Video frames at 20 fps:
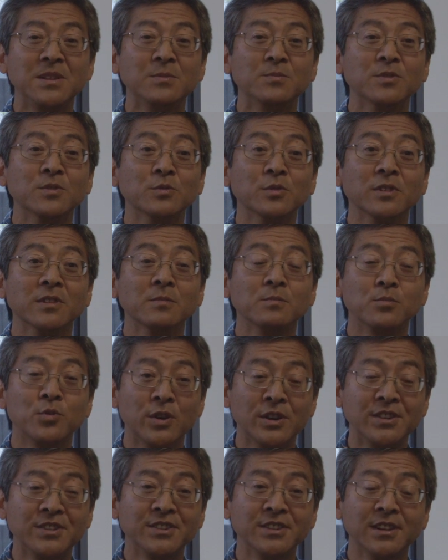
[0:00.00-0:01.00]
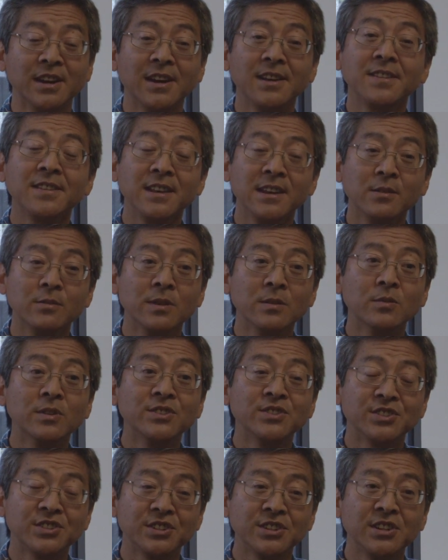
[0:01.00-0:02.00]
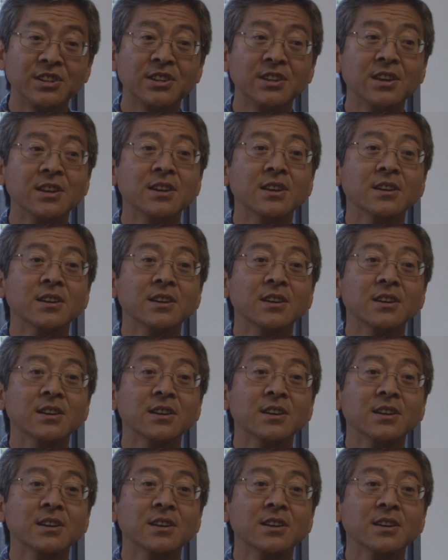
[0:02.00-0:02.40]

people were appointed, I think we would see